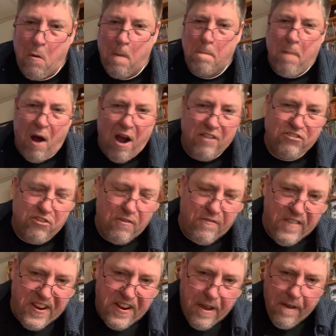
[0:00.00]

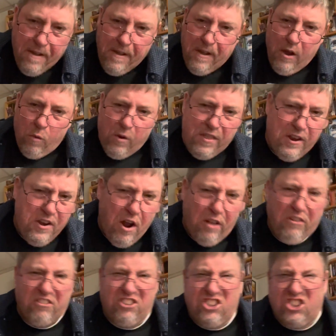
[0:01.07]
apostrophe, with
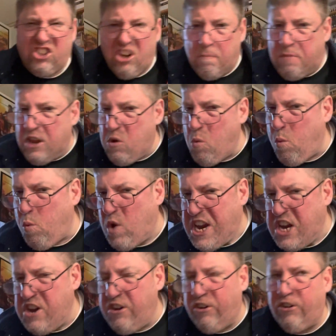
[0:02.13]
another something
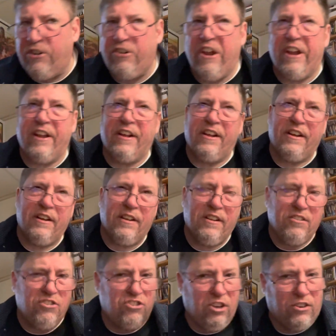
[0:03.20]
weird.
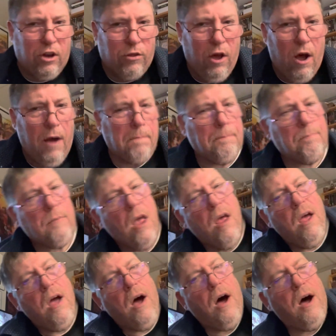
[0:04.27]
Just a thought.
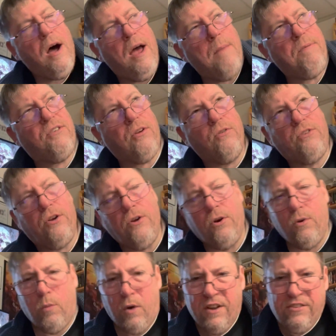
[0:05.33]
Episode
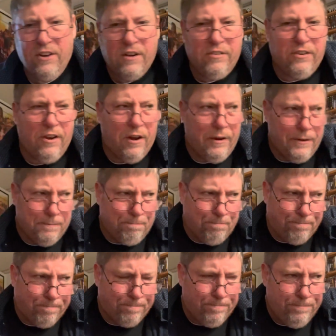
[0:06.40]
2, wasn't
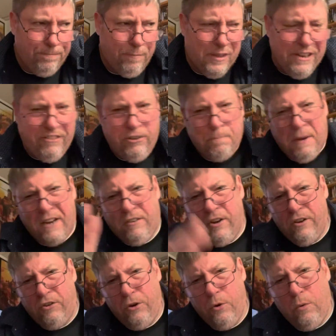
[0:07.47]

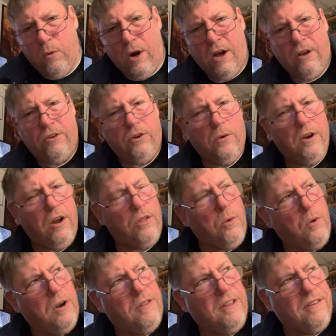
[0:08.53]
expecting to do another
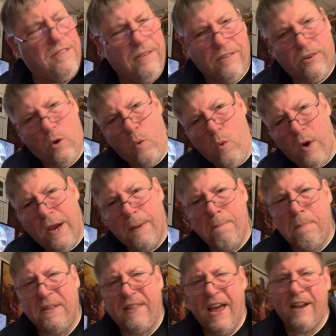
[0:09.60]
one of these this quick,
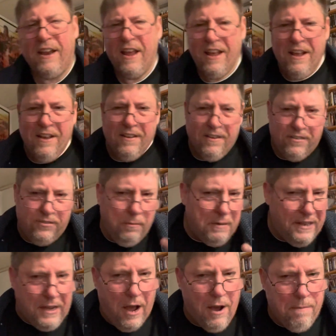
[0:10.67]
but then somebody
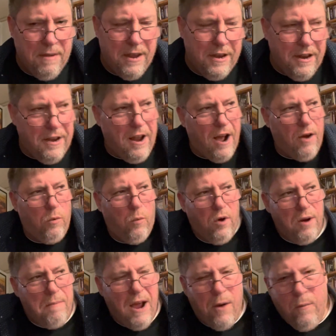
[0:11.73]
commented on one
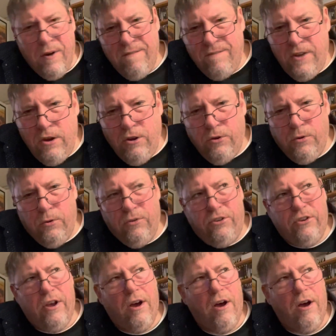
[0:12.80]
of my reviews